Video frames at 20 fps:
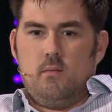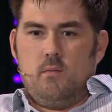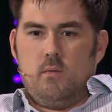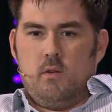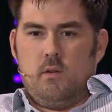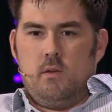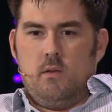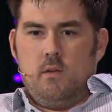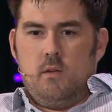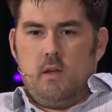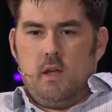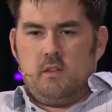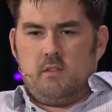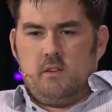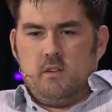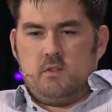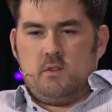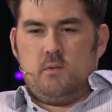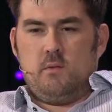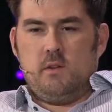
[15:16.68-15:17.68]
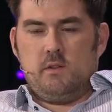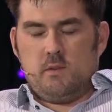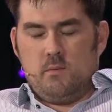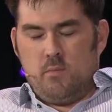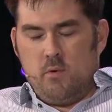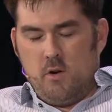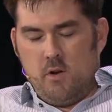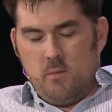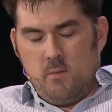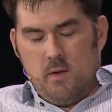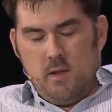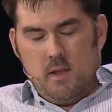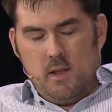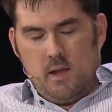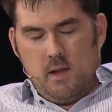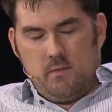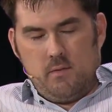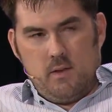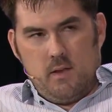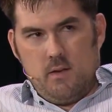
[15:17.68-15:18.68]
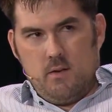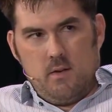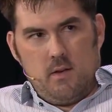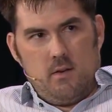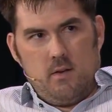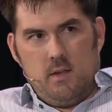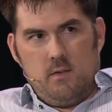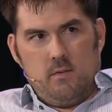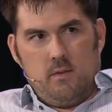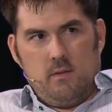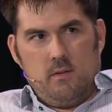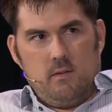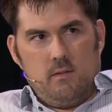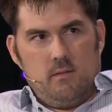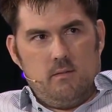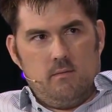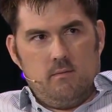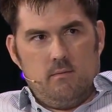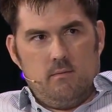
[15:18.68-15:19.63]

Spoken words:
But it's a part of my life now. I don't even